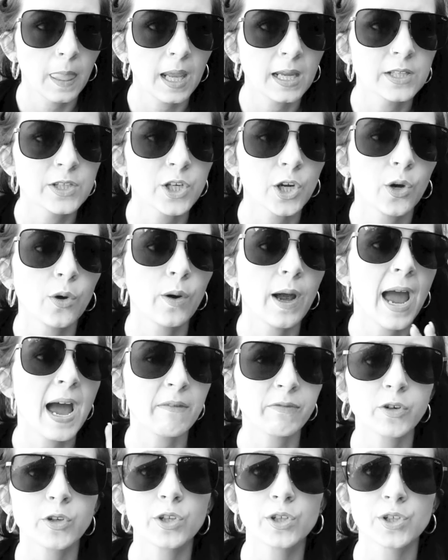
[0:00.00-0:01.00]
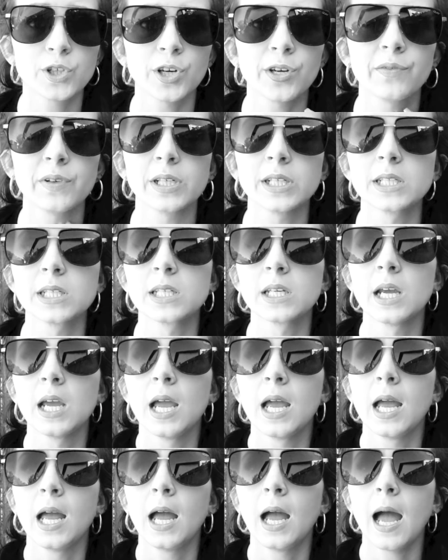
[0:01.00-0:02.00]
And so after the service,
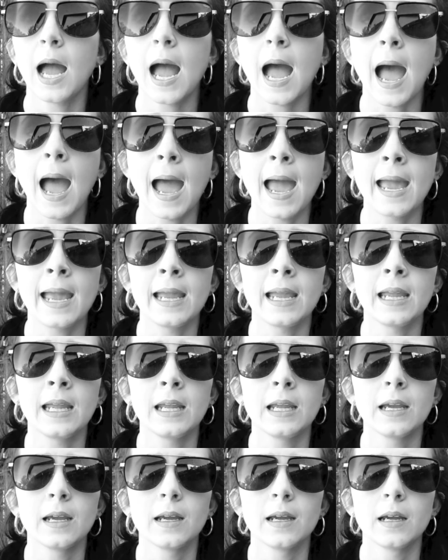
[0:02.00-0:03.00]
I